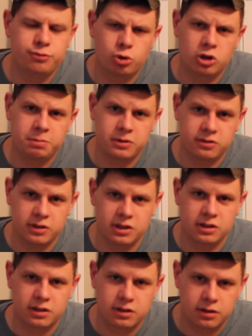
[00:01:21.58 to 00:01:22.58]

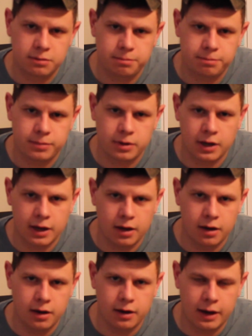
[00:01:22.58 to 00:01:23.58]
40%
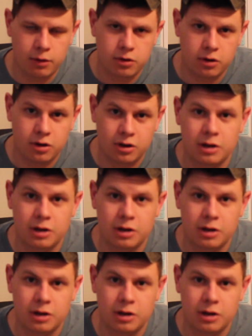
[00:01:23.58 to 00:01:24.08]
alcohol,